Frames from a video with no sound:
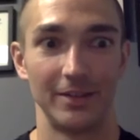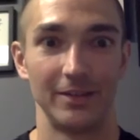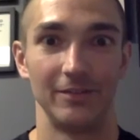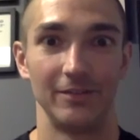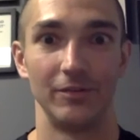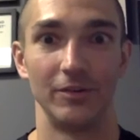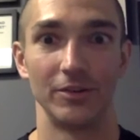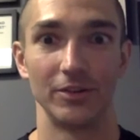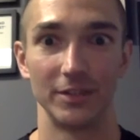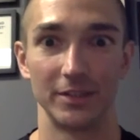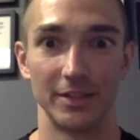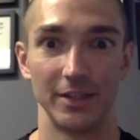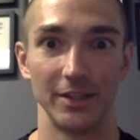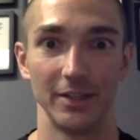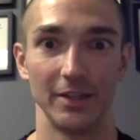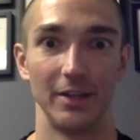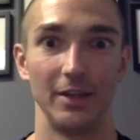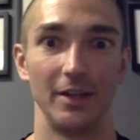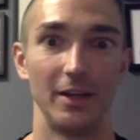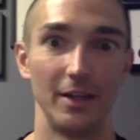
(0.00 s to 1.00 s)

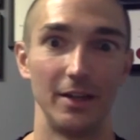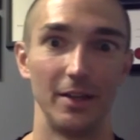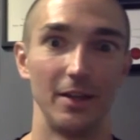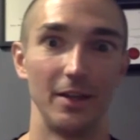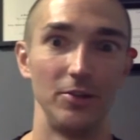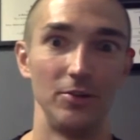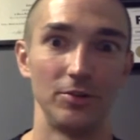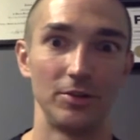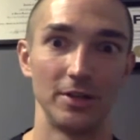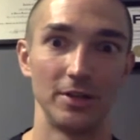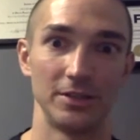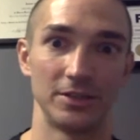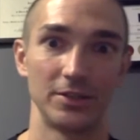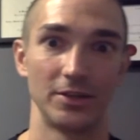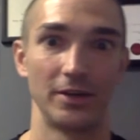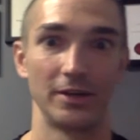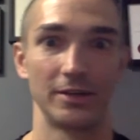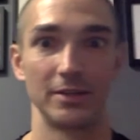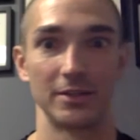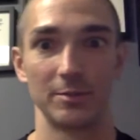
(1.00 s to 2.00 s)
versatility, and then you can
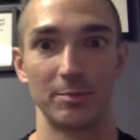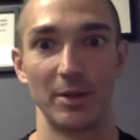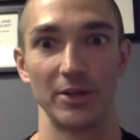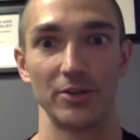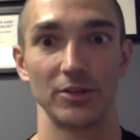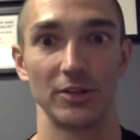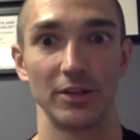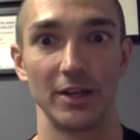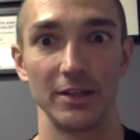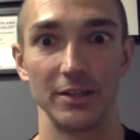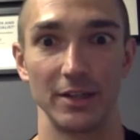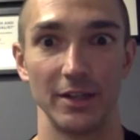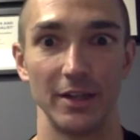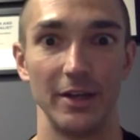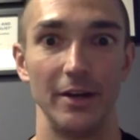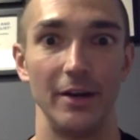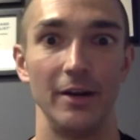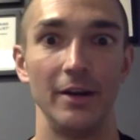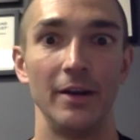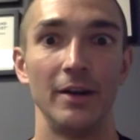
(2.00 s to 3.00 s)
start to specialize
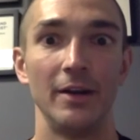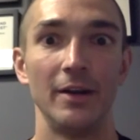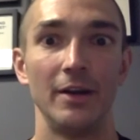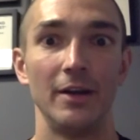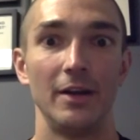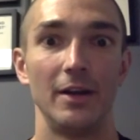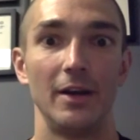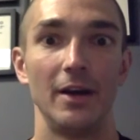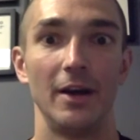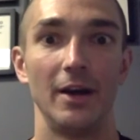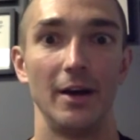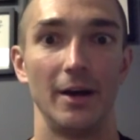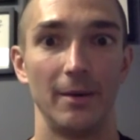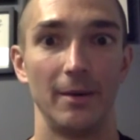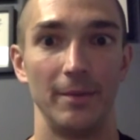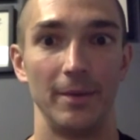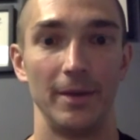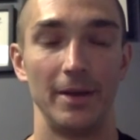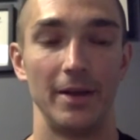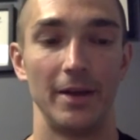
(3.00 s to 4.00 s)
later.
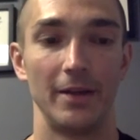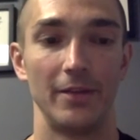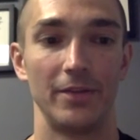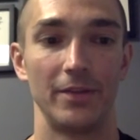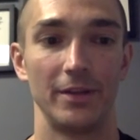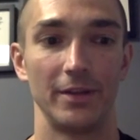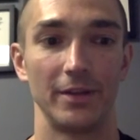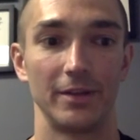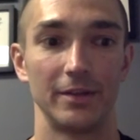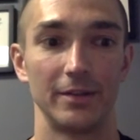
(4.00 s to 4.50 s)
And I think